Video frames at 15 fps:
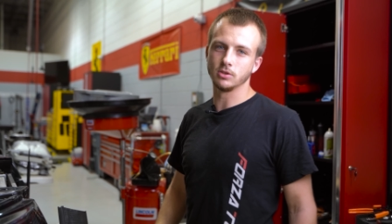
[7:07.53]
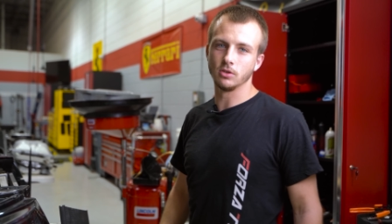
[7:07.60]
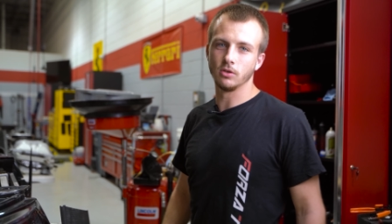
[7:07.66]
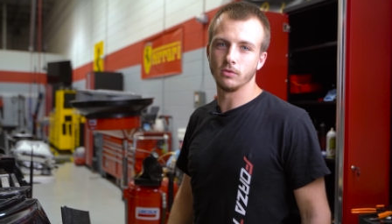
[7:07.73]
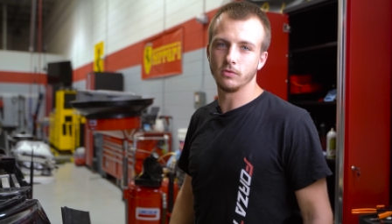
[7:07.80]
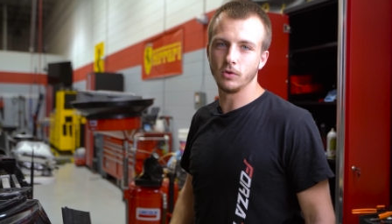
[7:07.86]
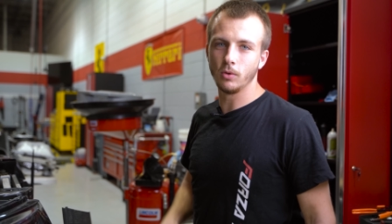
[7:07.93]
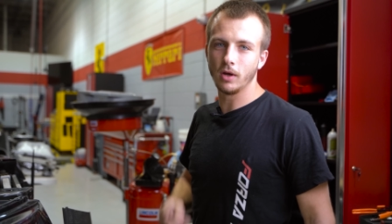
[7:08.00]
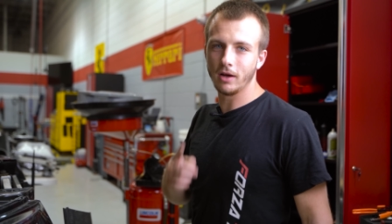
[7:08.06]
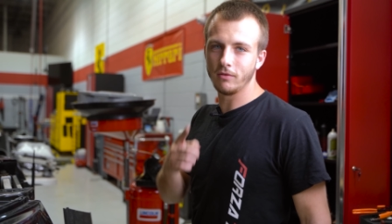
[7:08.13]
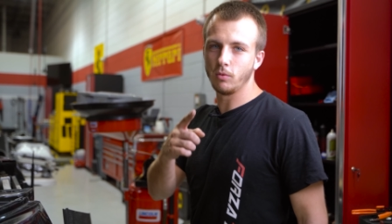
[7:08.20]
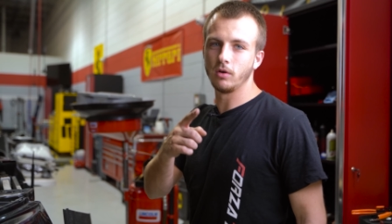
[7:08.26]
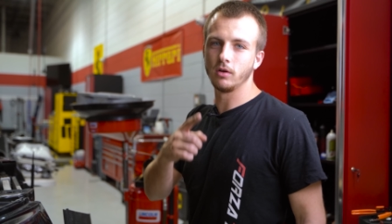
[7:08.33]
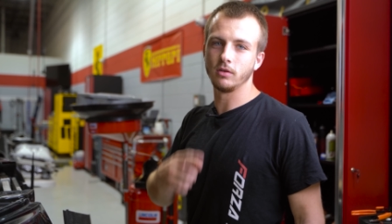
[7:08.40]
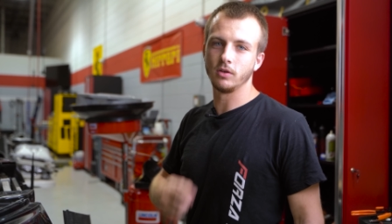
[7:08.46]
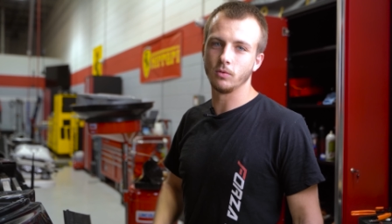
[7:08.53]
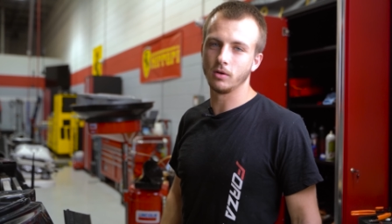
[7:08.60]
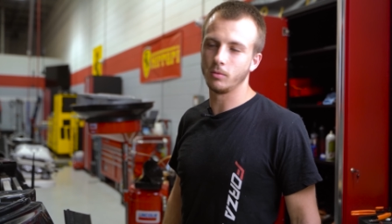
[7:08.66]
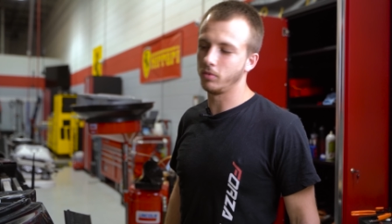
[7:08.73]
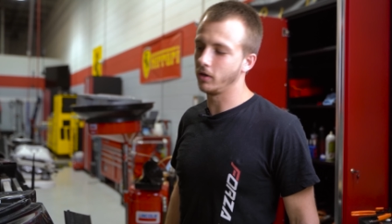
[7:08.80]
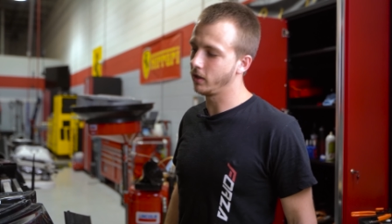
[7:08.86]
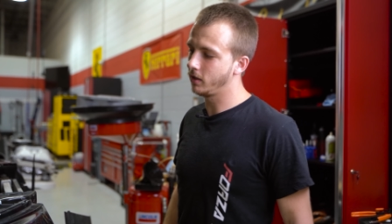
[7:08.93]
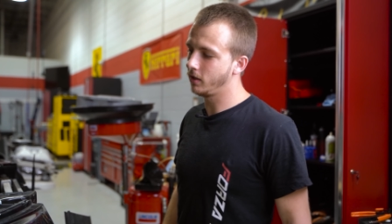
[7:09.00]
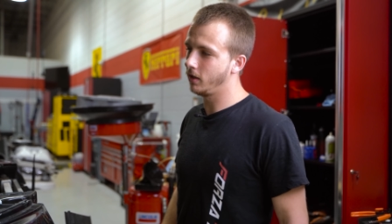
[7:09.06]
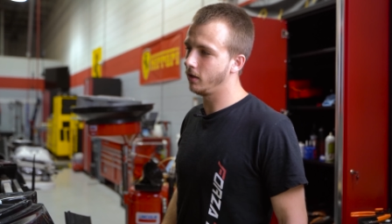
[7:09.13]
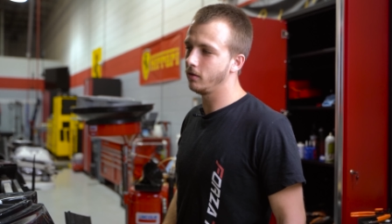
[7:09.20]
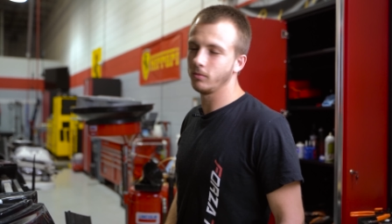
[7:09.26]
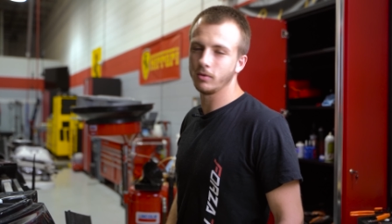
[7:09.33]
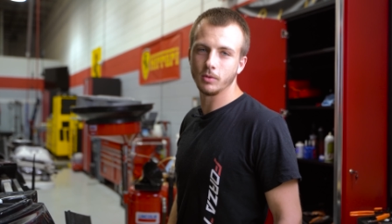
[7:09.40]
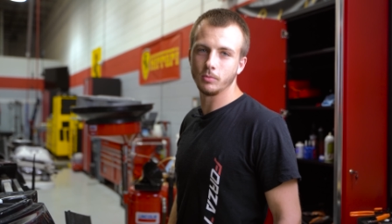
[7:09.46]
So if you have one and you want to bring it
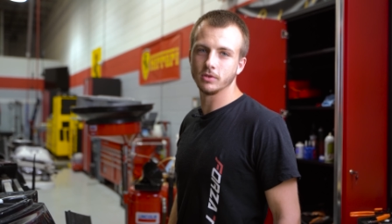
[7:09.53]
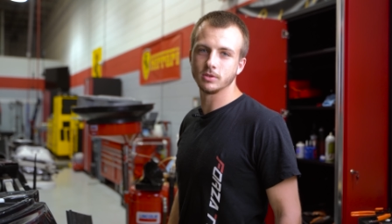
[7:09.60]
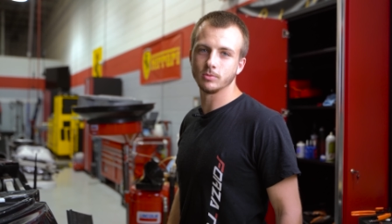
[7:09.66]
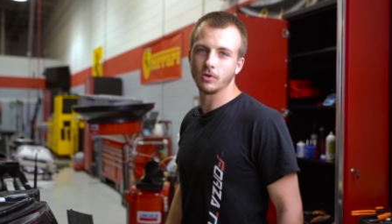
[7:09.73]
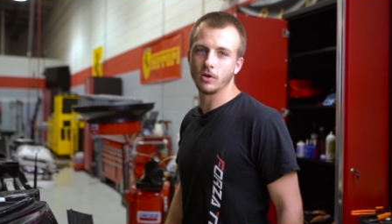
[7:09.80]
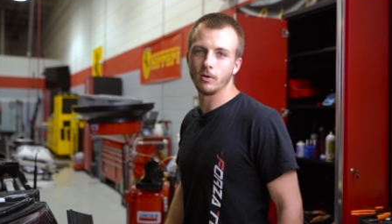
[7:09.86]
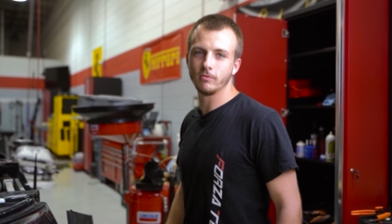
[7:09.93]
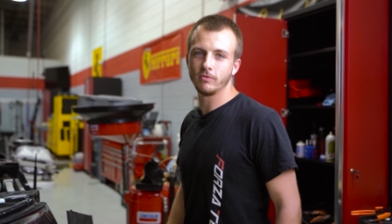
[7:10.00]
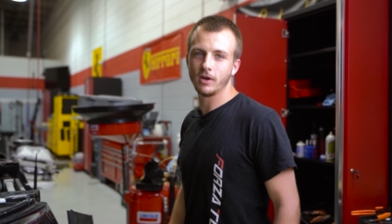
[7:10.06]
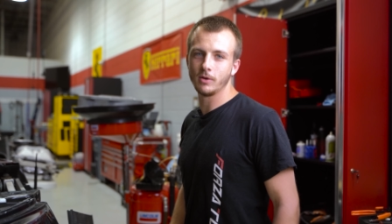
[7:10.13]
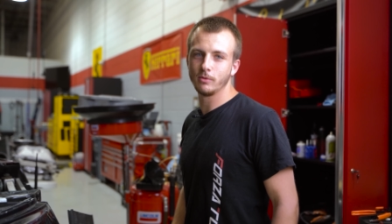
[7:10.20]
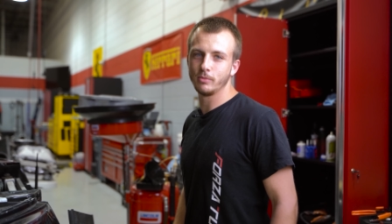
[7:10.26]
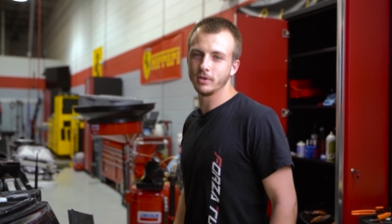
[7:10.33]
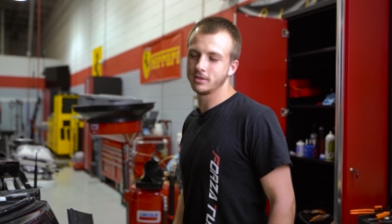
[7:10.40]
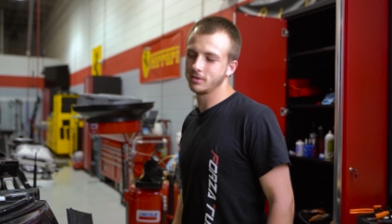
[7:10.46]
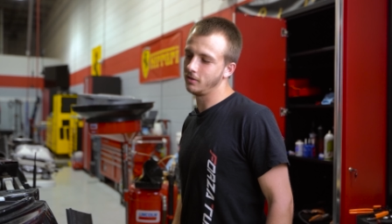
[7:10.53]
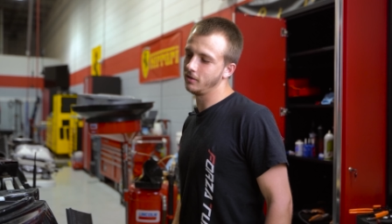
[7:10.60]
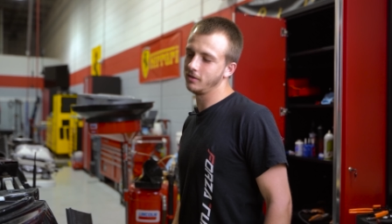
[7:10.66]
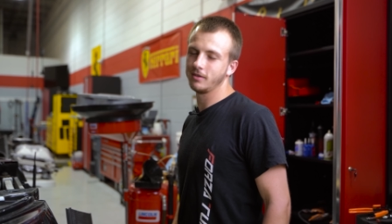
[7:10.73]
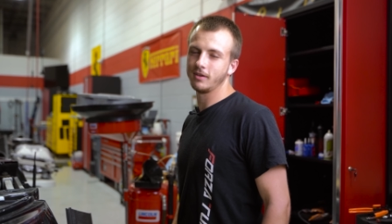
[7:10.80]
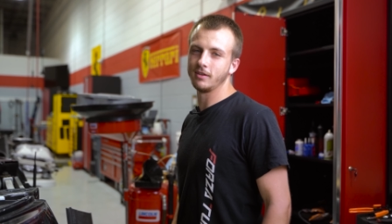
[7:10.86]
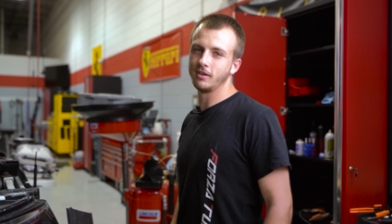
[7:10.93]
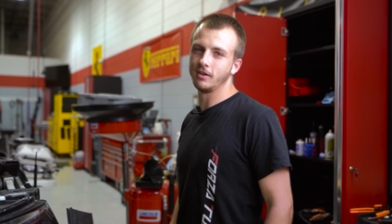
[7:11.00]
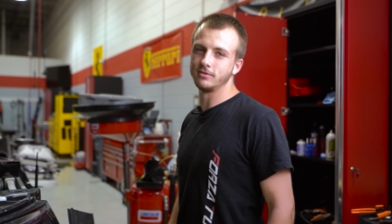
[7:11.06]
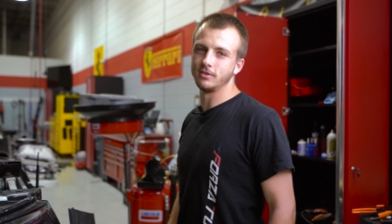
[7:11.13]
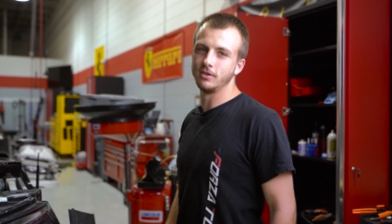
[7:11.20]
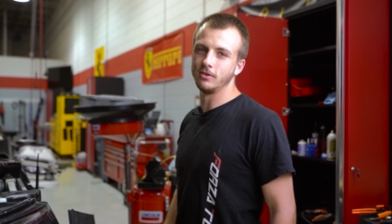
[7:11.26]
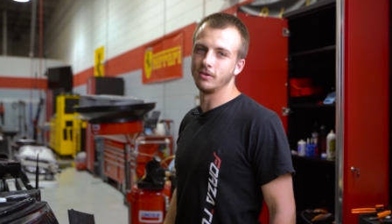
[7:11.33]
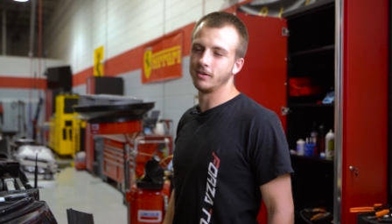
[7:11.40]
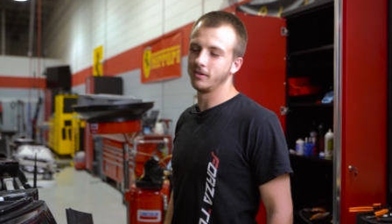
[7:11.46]
in, we can put some carbon fiber bits on it. I'd love
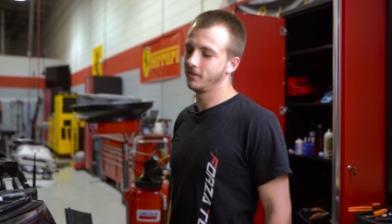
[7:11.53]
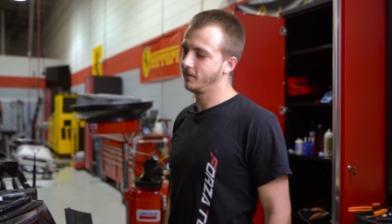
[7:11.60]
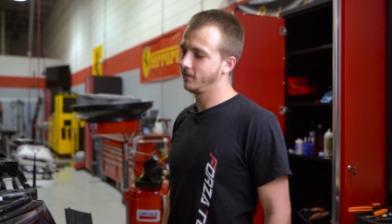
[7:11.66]
to do it.